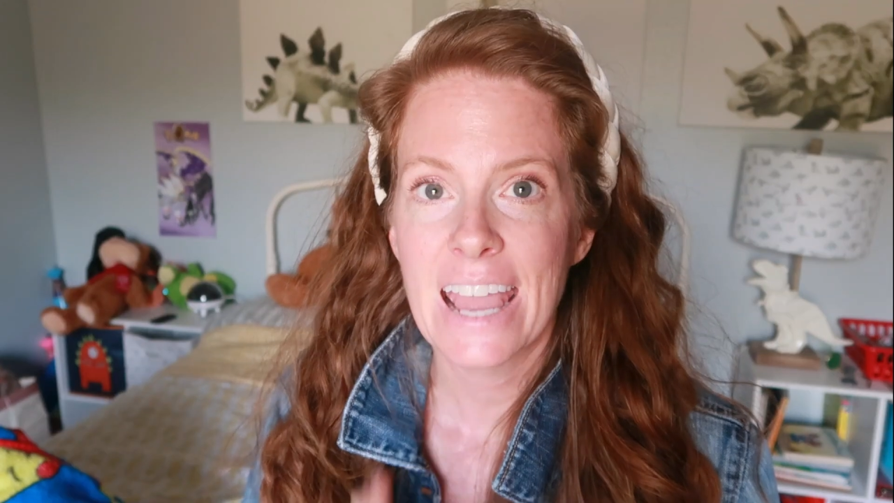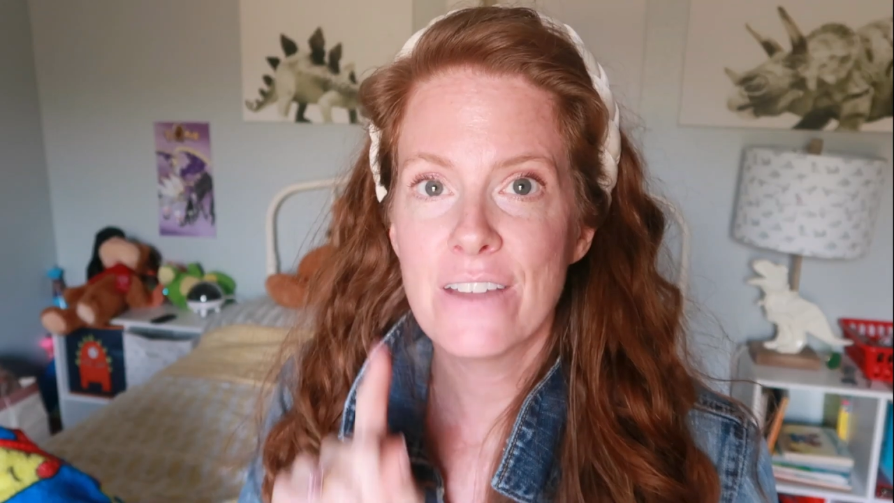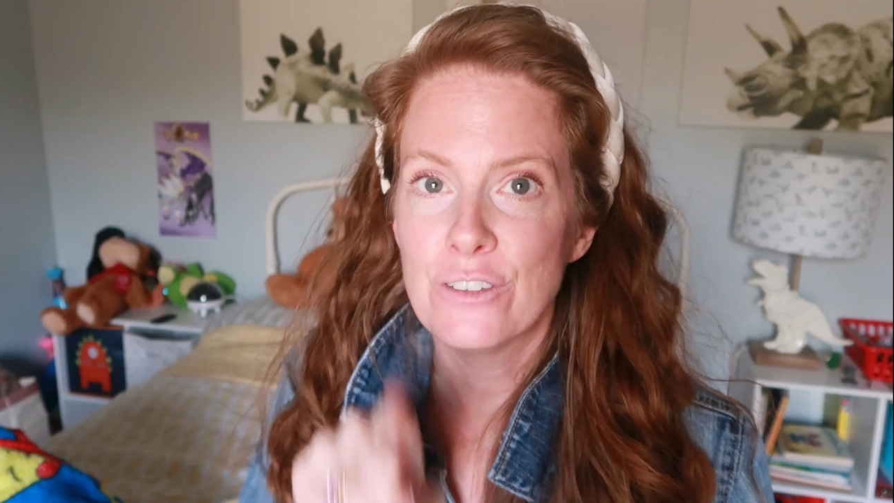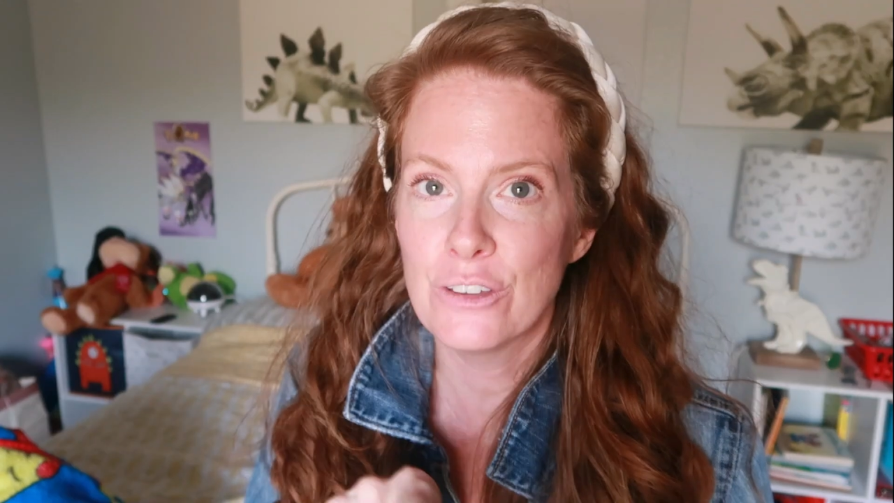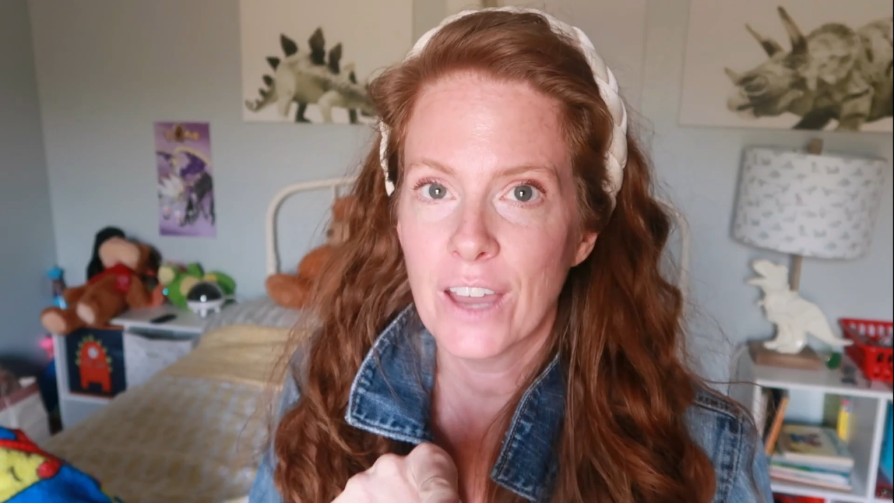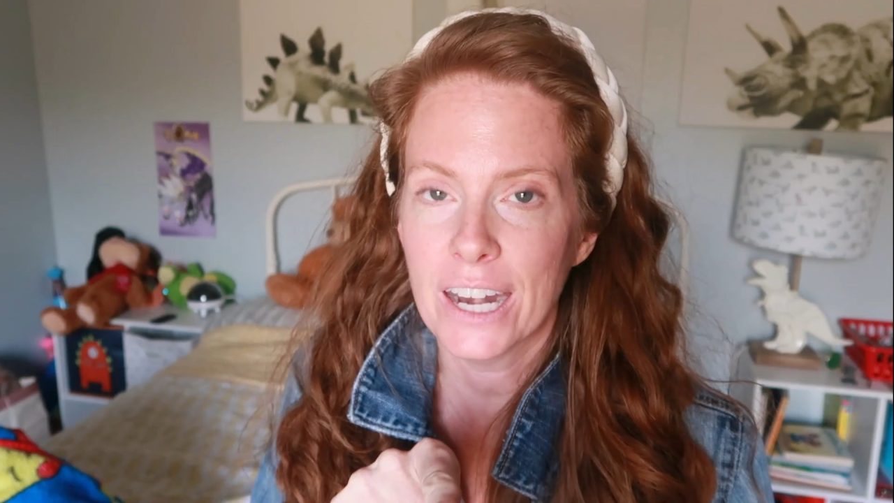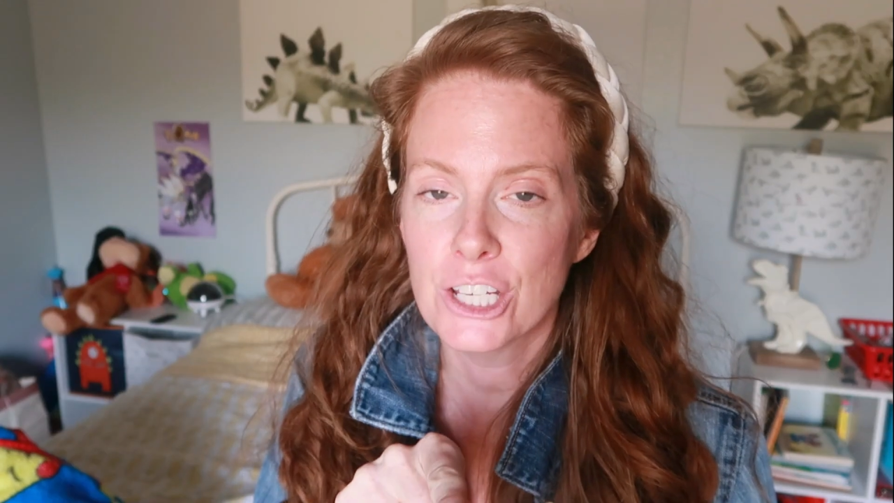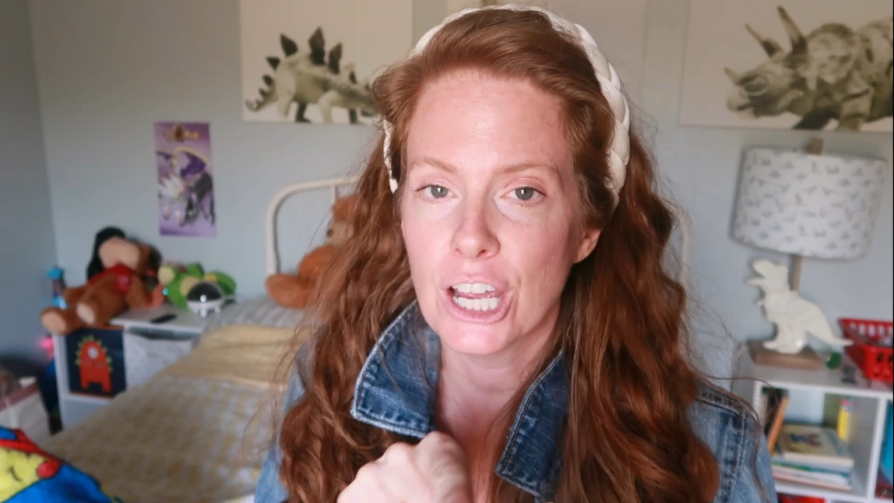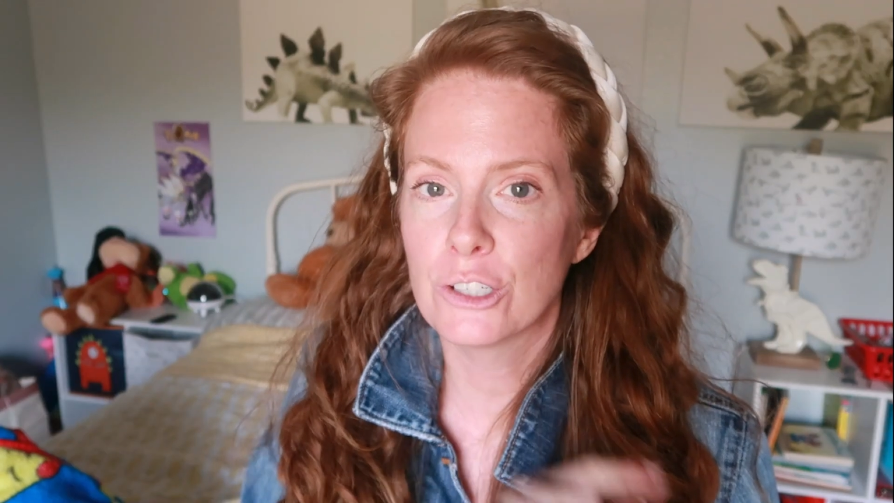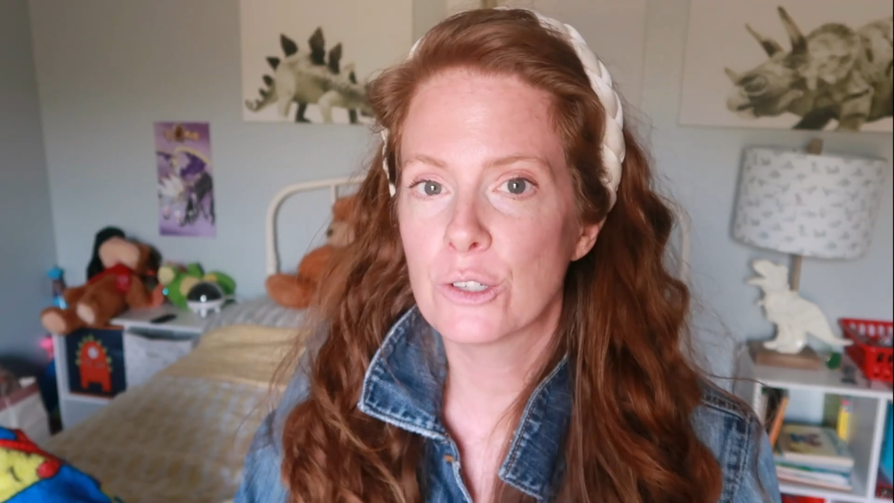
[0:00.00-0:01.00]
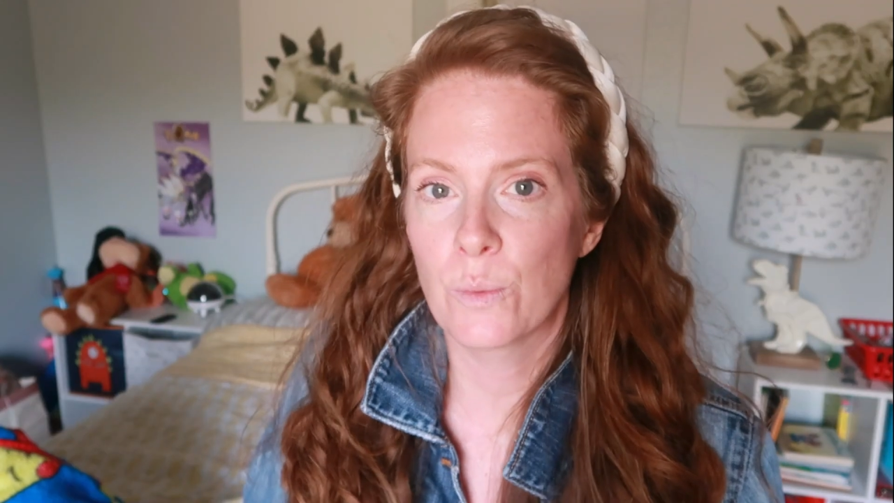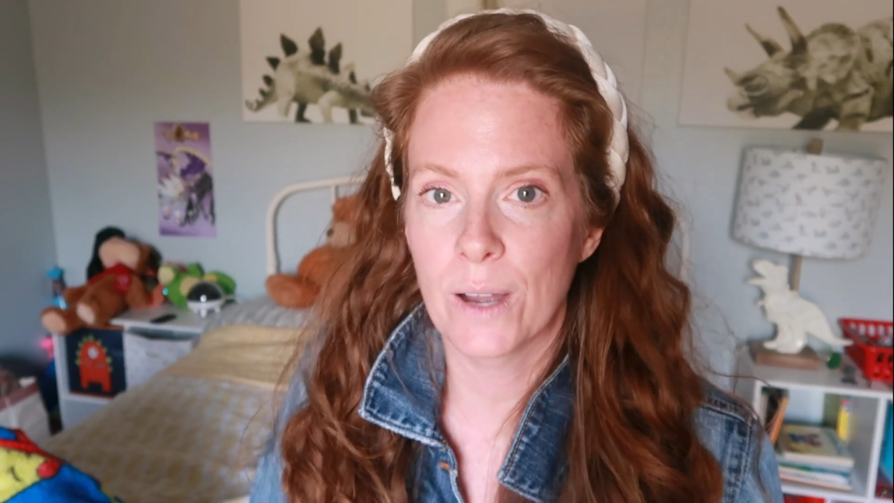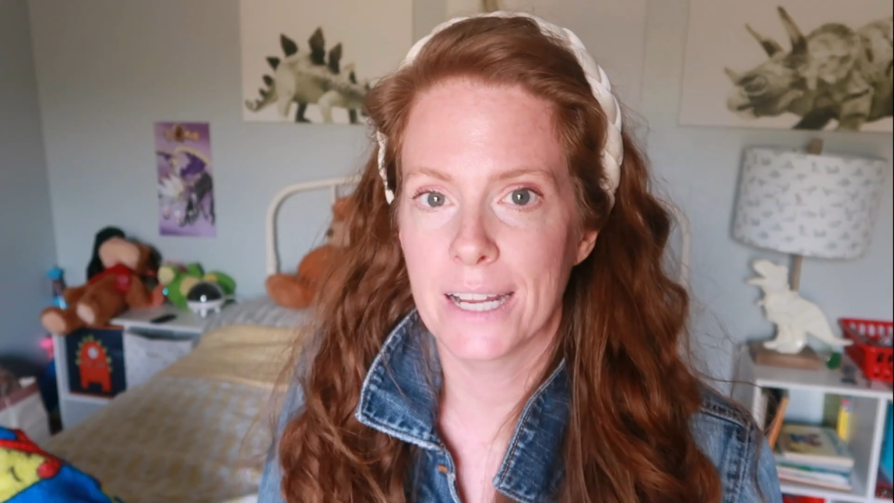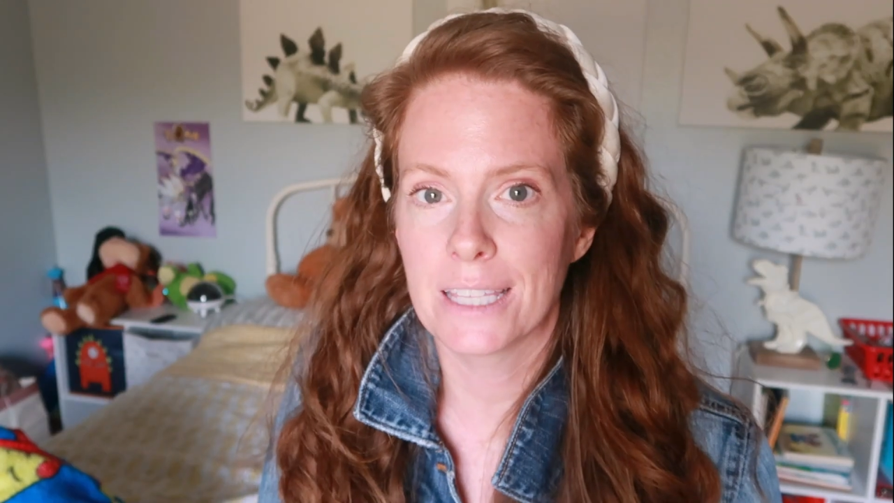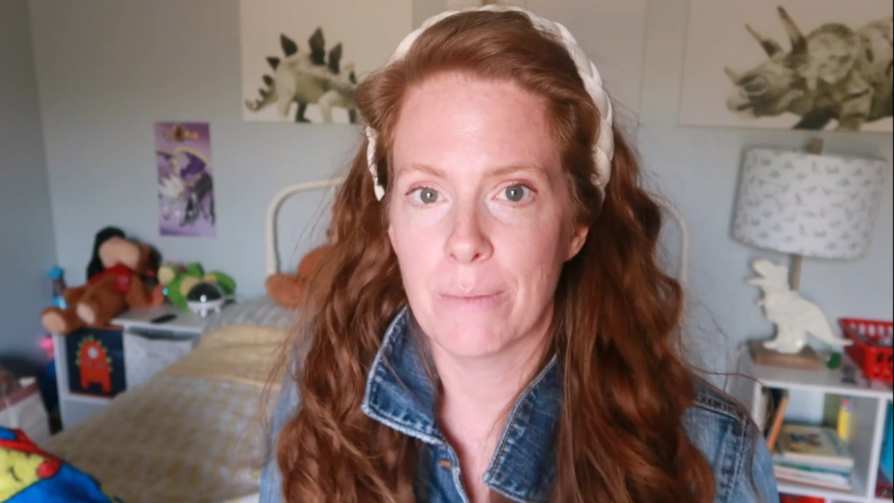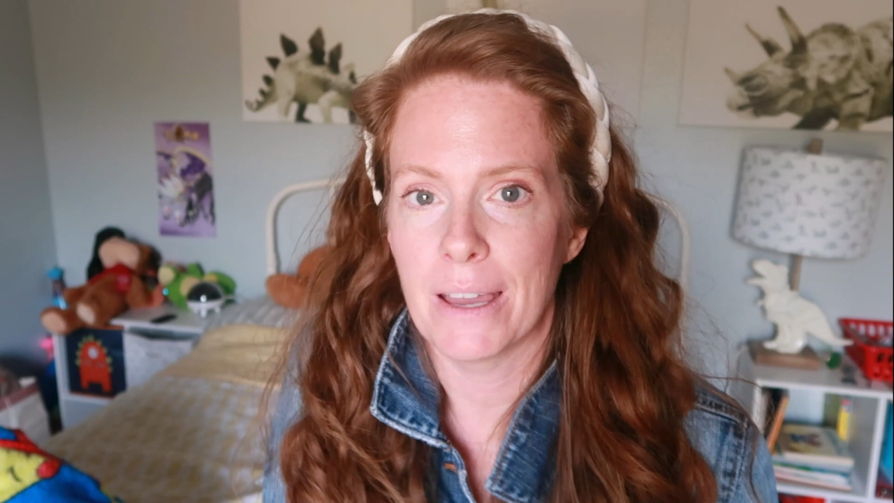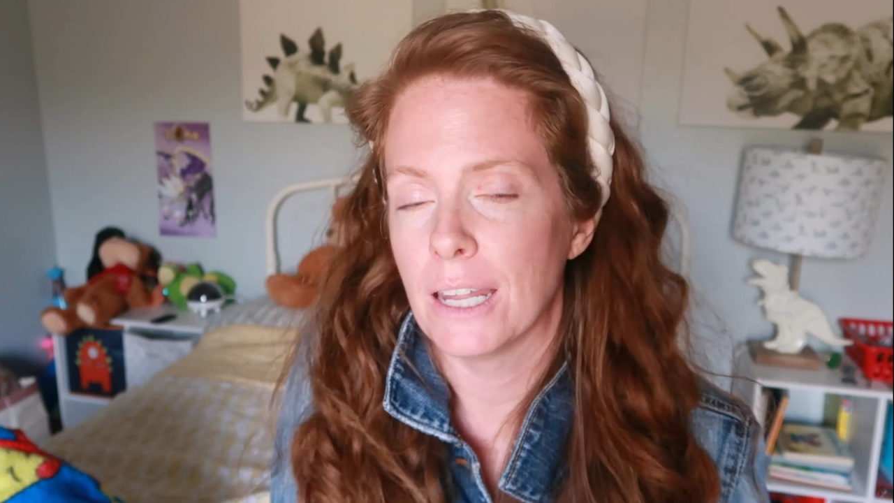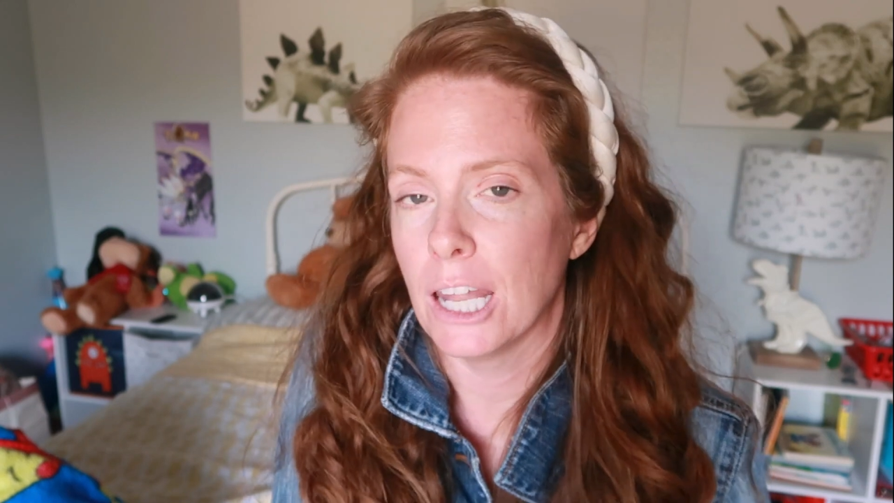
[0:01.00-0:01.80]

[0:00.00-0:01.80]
If you've got a child who's wetting the bed